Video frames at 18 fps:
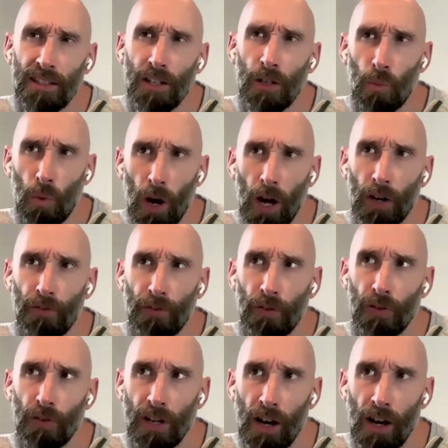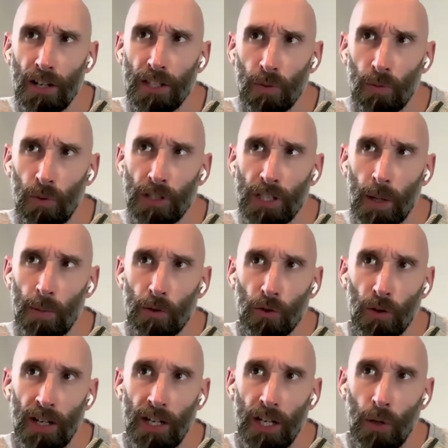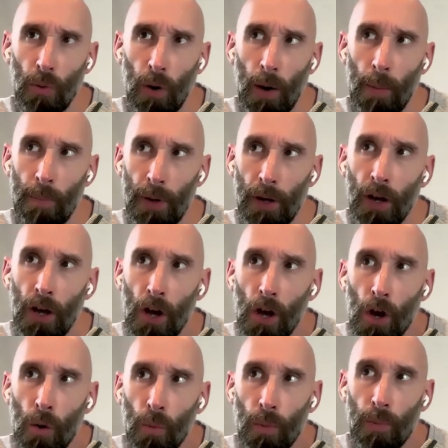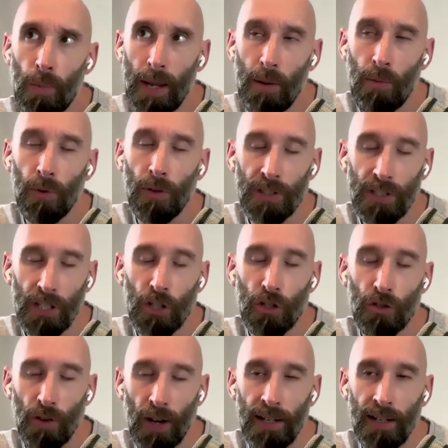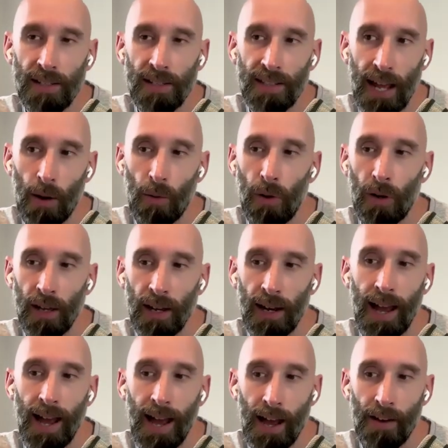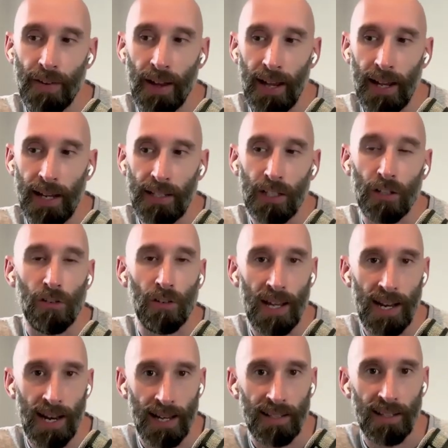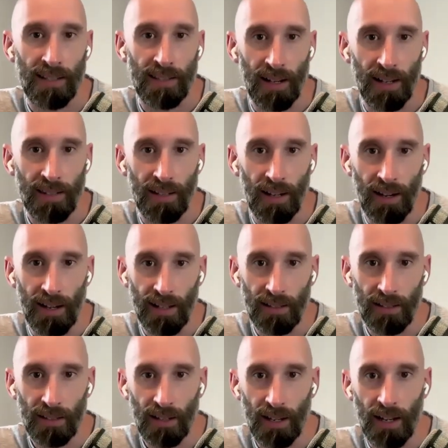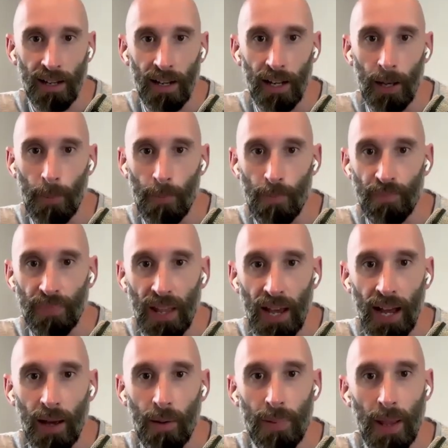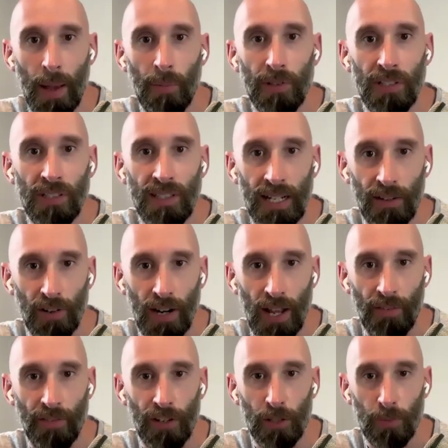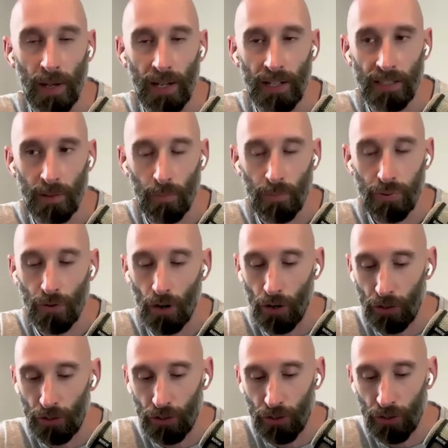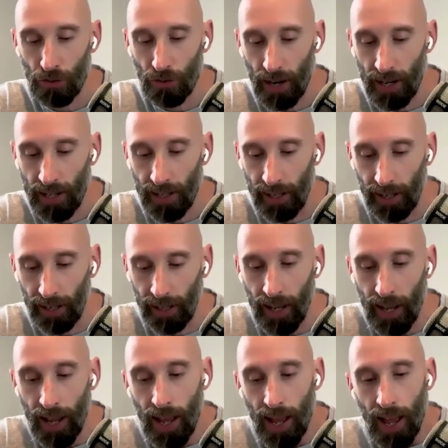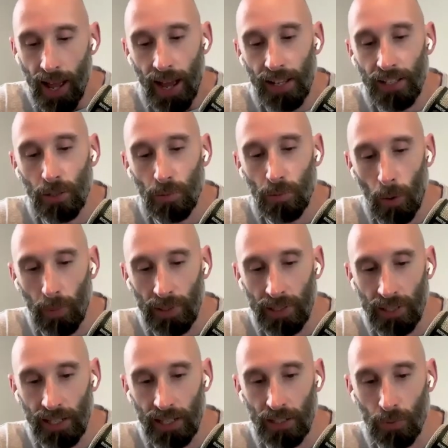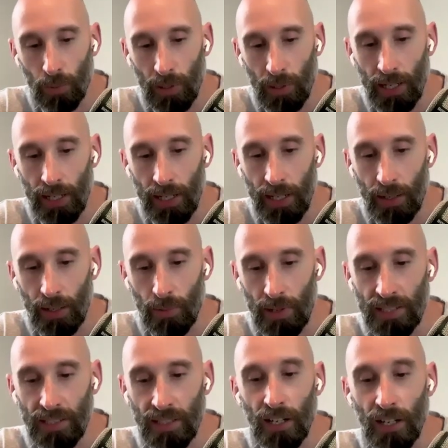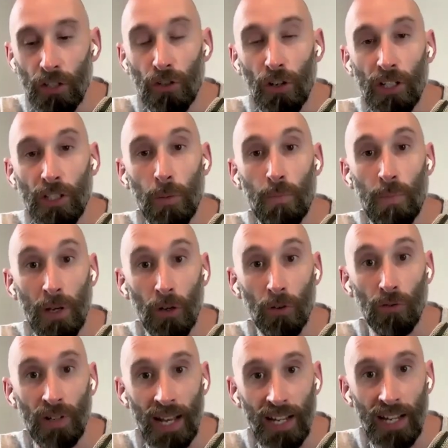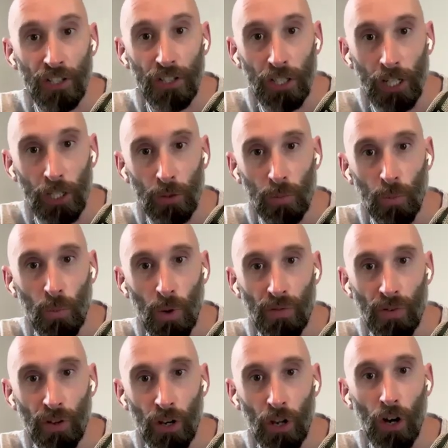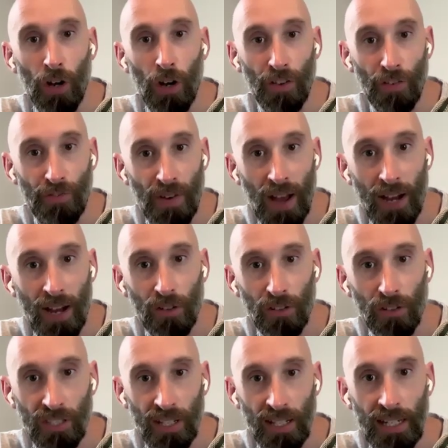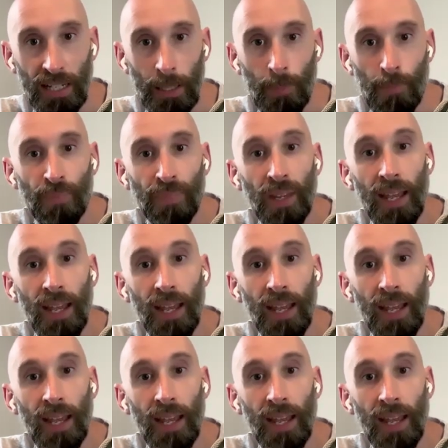could work for regardless of what type of trainer you want, but we wanted trainers that were going to have a degree in exercise science and be able to deliver an evidence-based approach training. And so what we did is we started trying to build relationships with a lot of the faculty